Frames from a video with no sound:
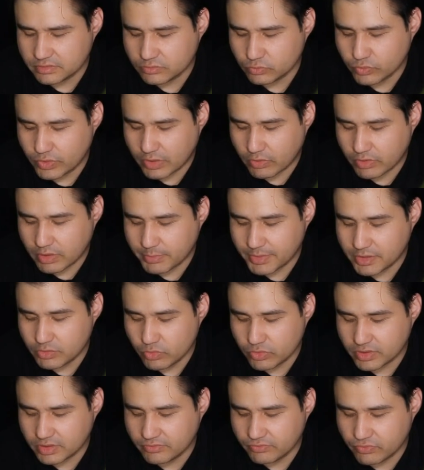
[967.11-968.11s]
we are going to be
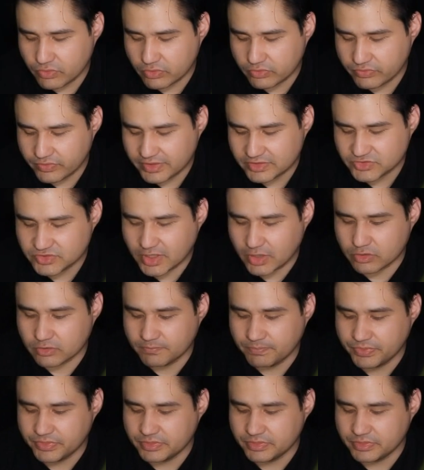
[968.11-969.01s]
looking for face down.